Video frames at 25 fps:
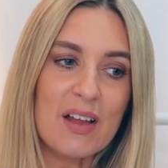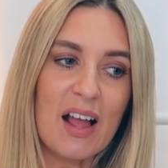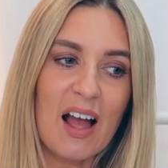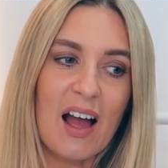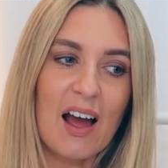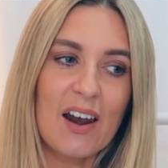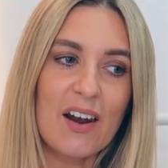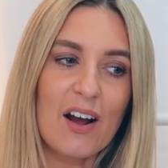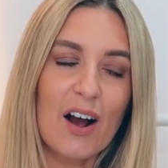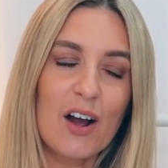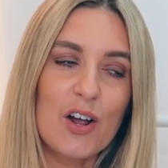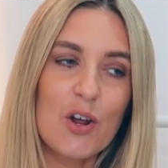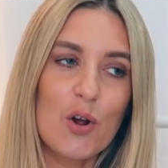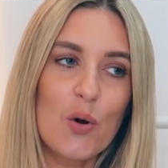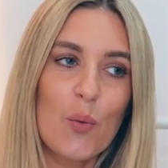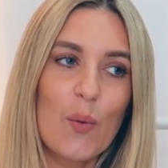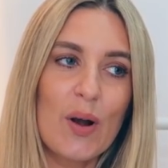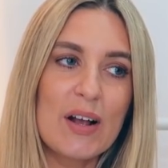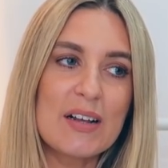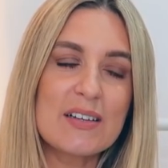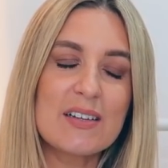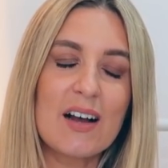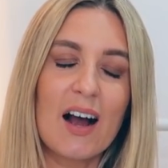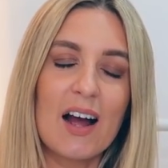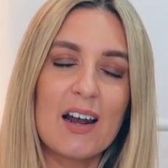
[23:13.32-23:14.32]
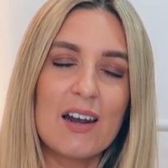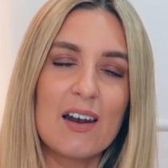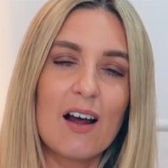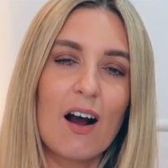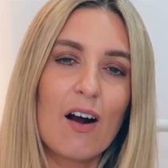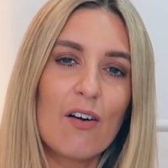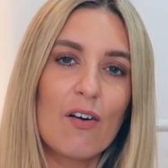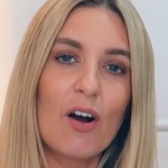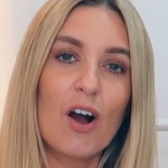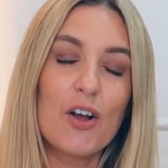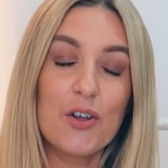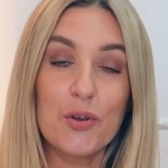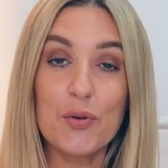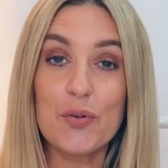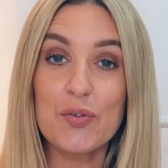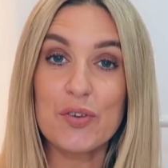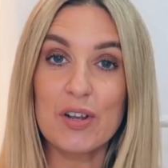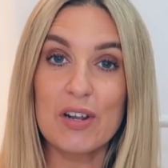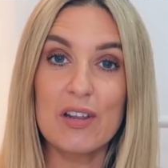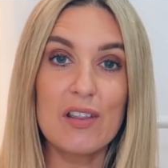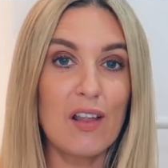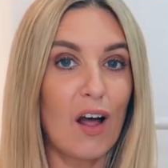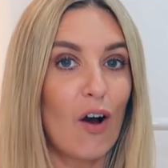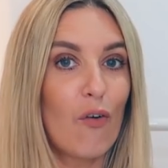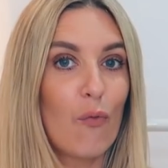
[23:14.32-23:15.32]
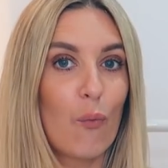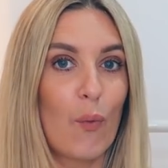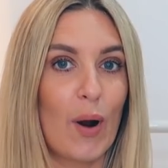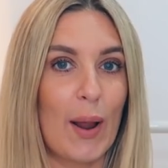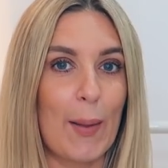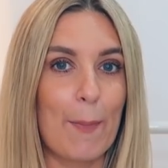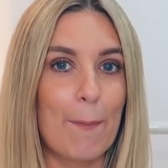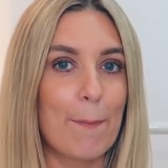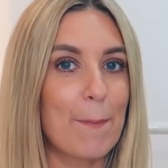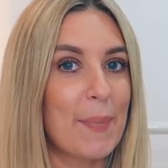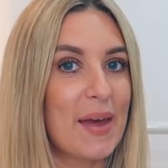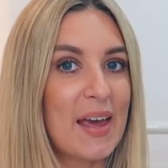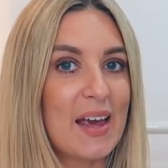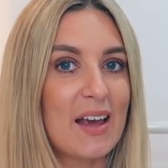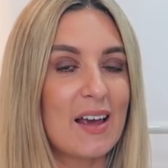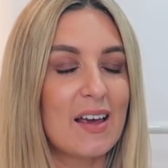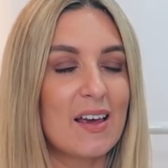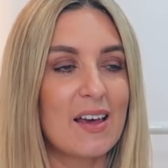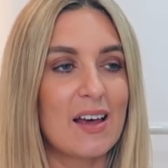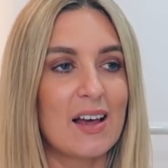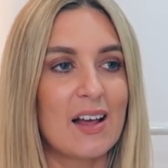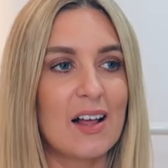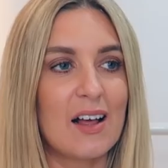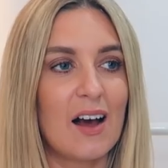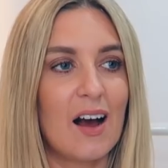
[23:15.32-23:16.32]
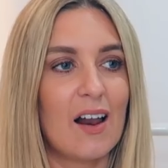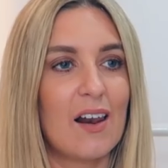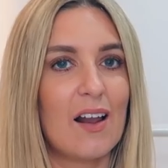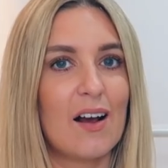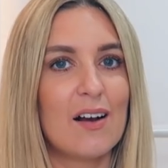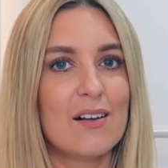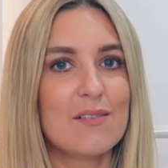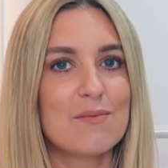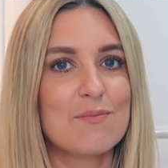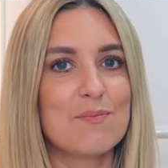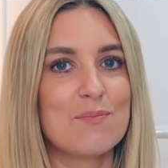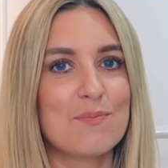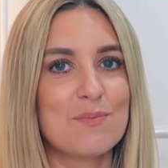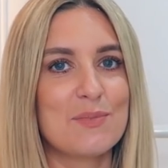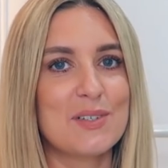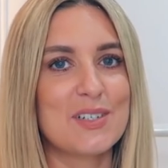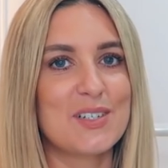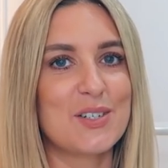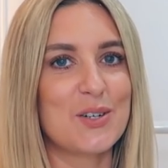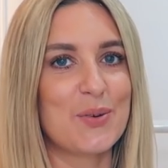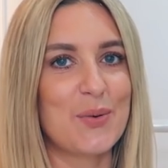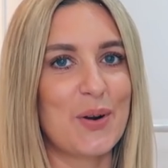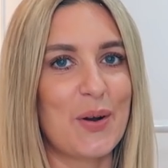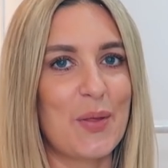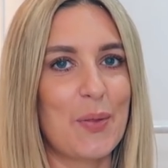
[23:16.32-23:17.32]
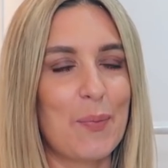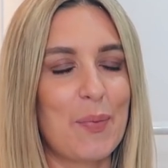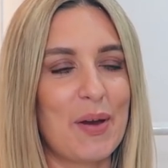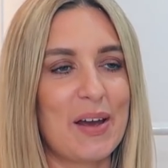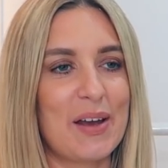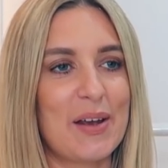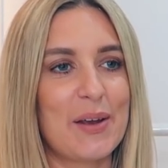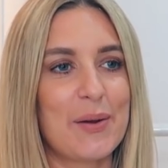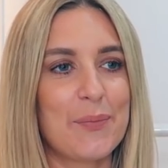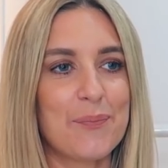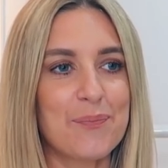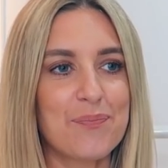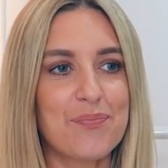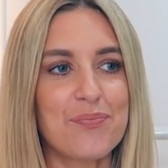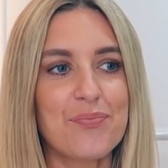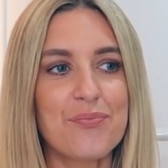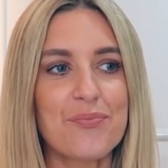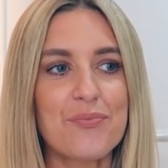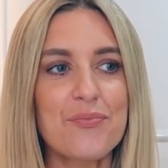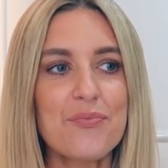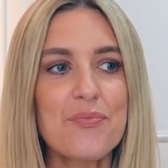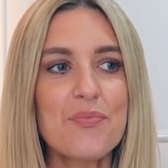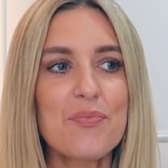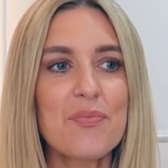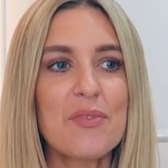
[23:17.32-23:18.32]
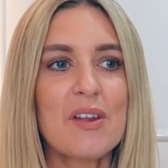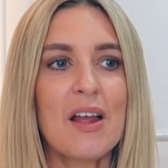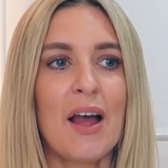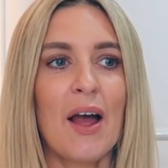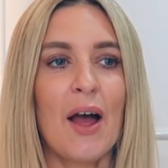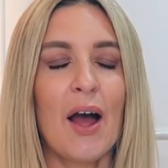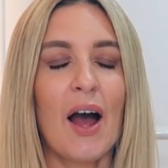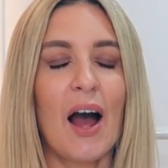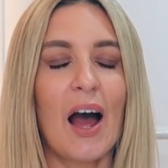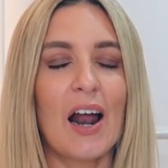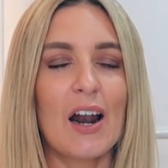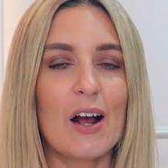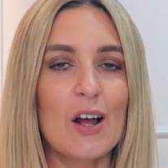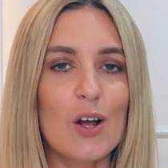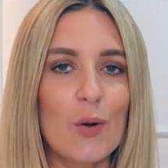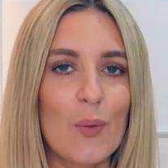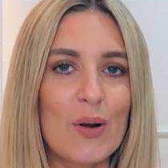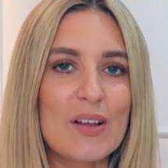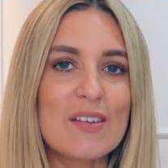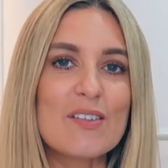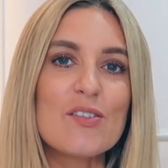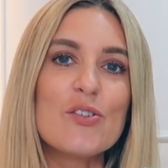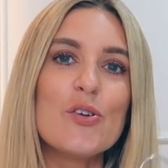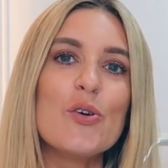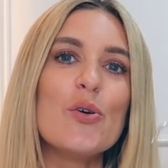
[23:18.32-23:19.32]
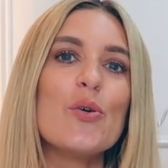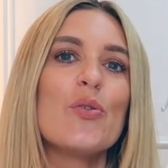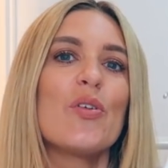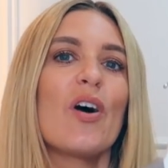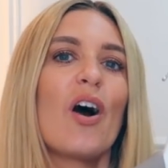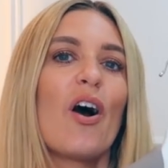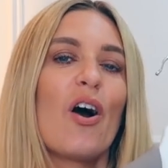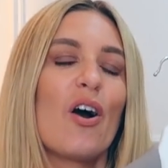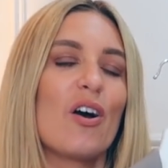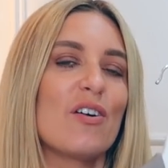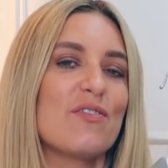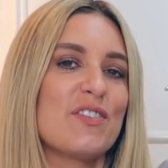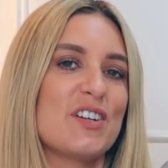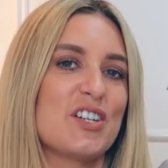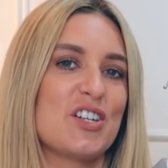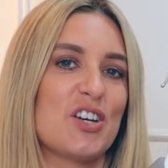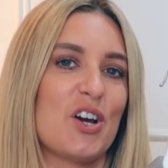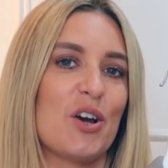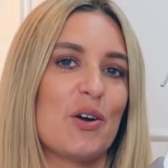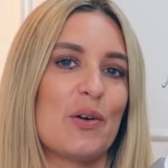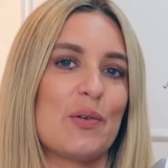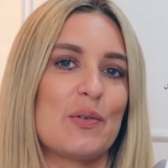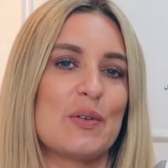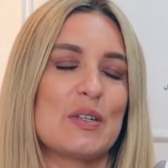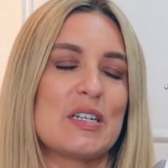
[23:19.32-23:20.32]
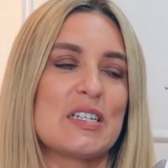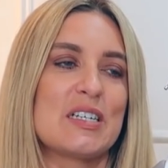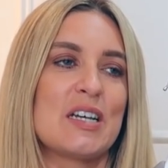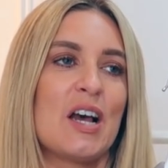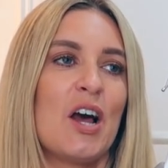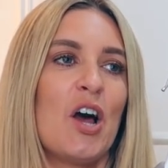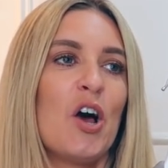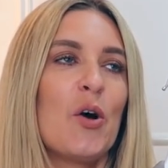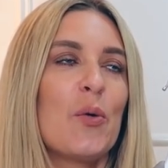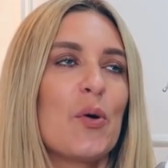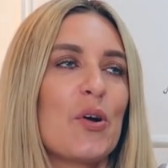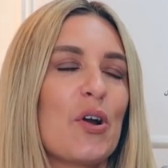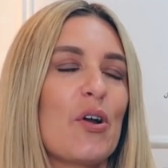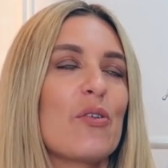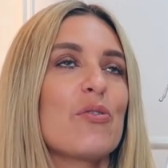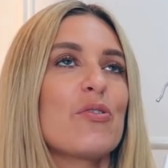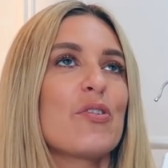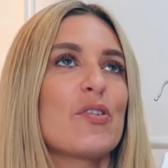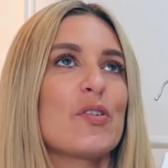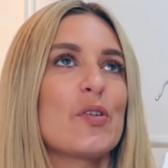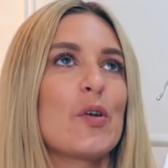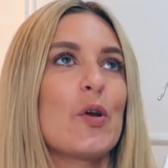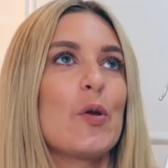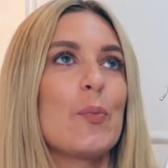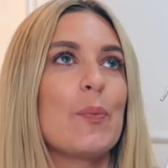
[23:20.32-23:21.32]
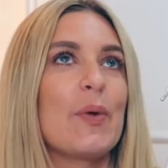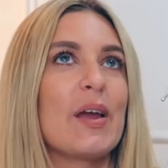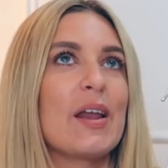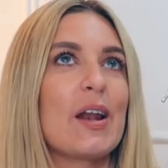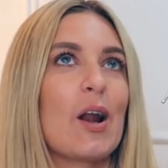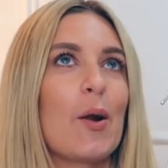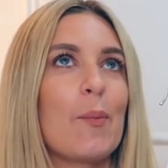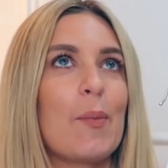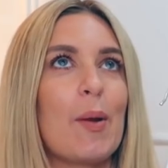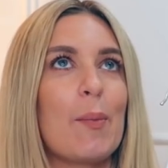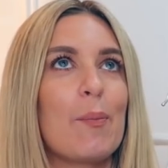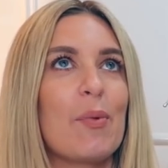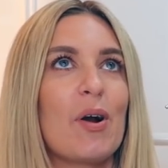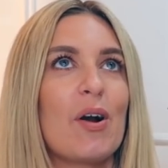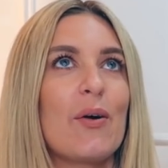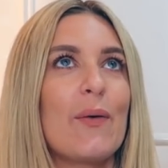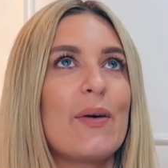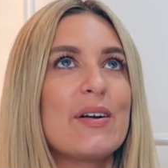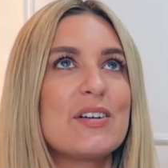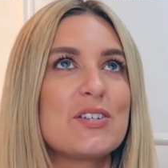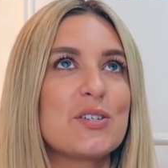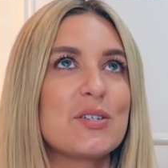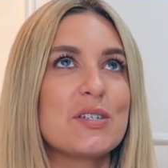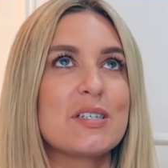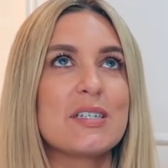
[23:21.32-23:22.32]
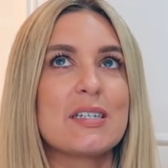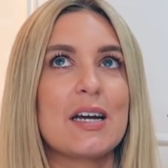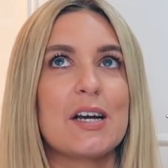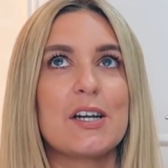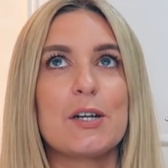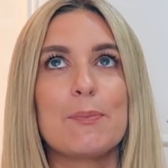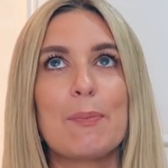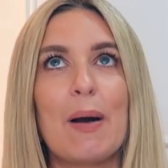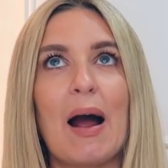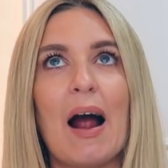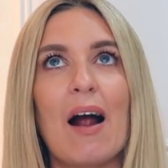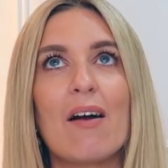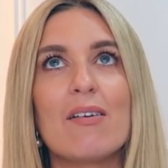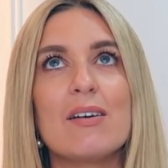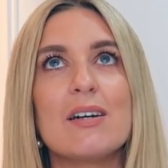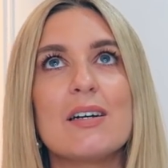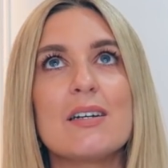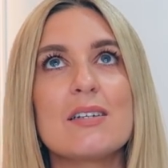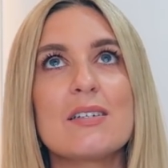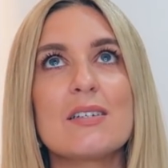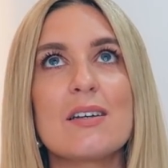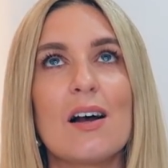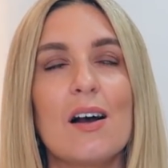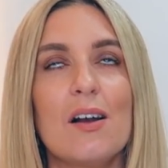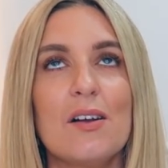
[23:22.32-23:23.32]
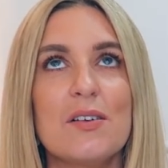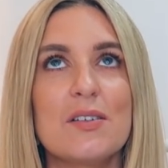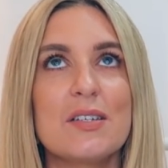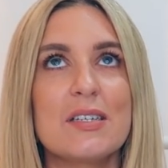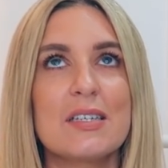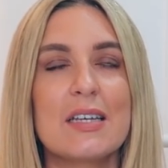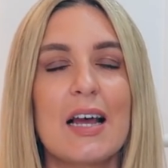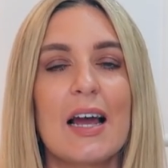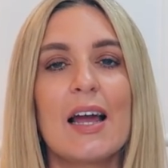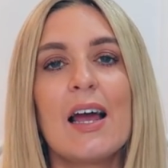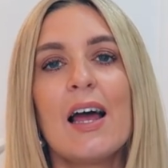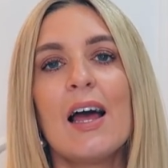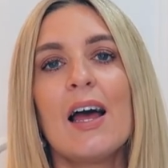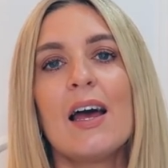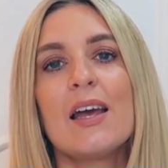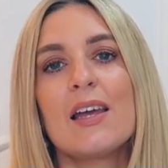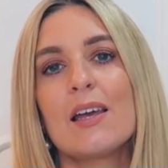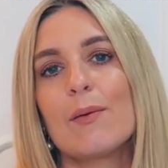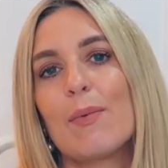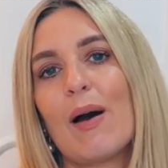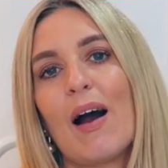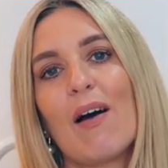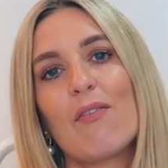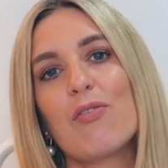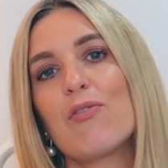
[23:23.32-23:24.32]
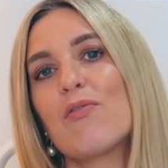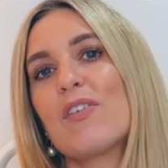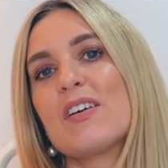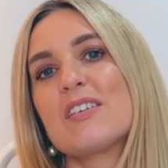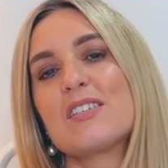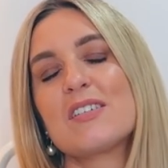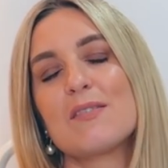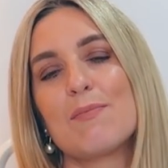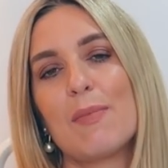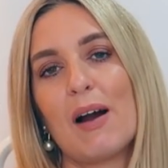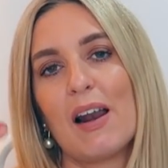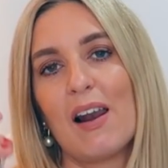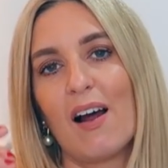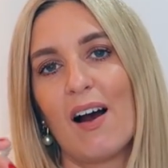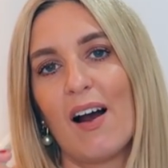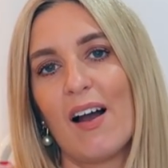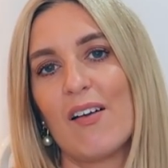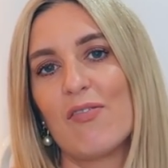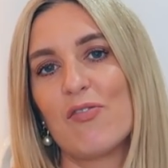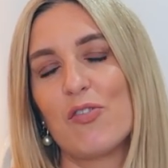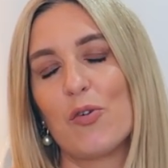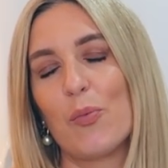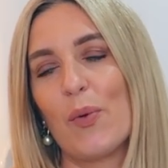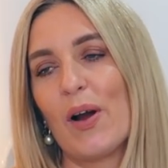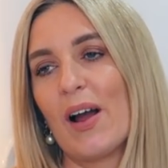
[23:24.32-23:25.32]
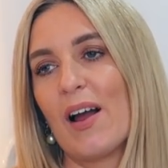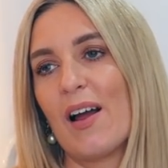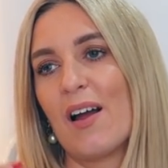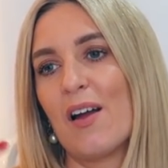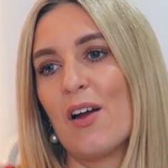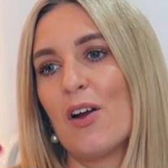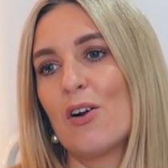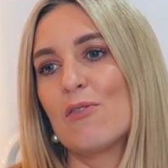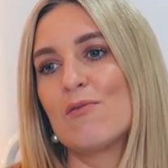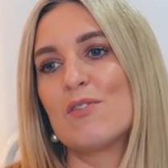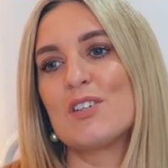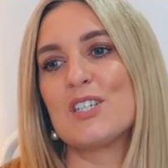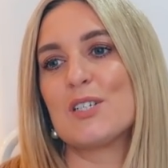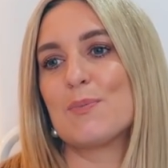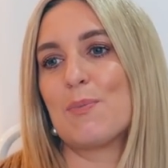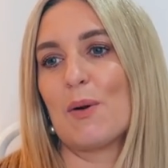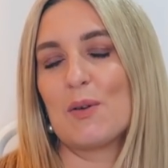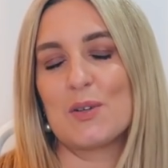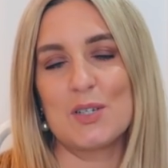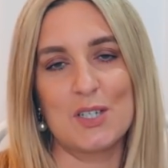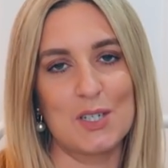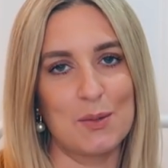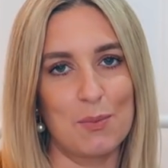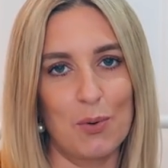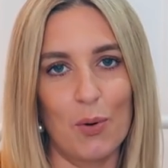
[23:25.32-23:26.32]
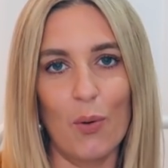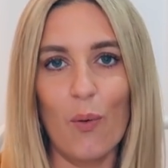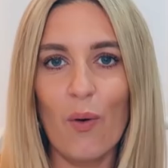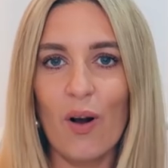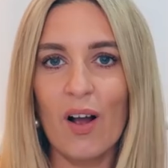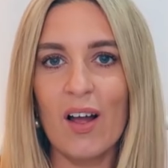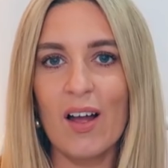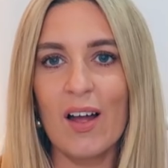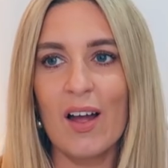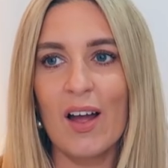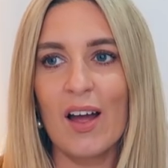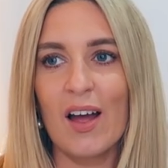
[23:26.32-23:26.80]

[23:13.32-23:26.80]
And I used to love wearing pink and colour. Still wearing the pink. And I always knew that earthy tones were going to suit me. And I remember I always used to say to Paris, I used to say, you'll have the rest of my life to wear responsible